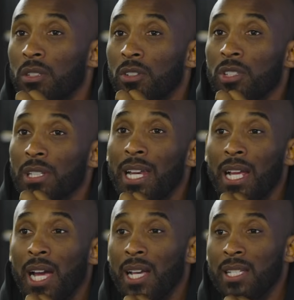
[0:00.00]
There's a lot
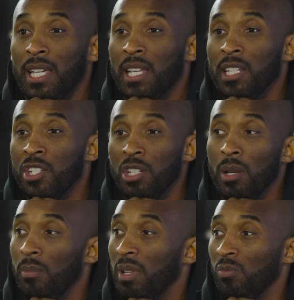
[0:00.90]
of guys that get in the
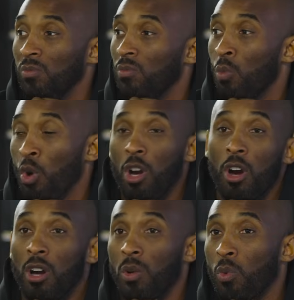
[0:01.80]
gym and work
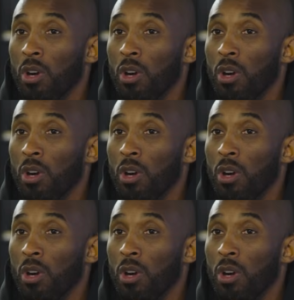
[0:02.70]
hard,